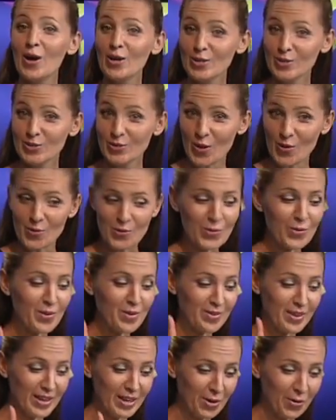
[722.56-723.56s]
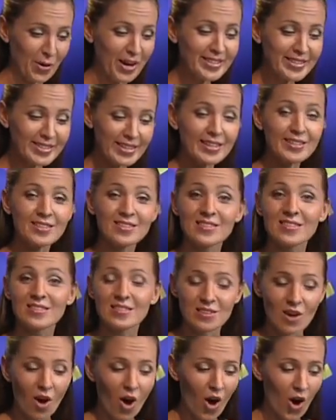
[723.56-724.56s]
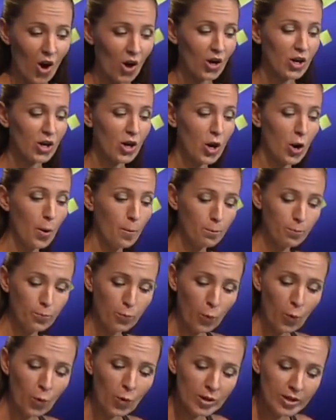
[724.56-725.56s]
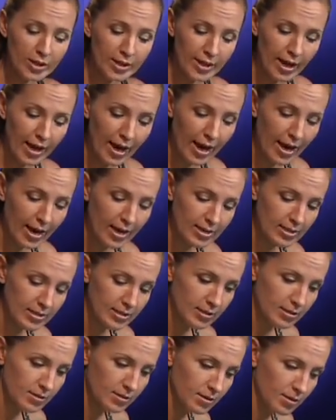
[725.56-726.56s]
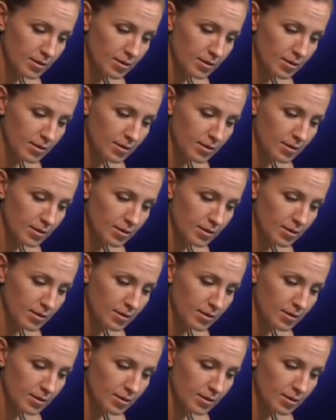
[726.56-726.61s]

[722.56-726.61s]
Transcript: So the correct sentences are: Polly has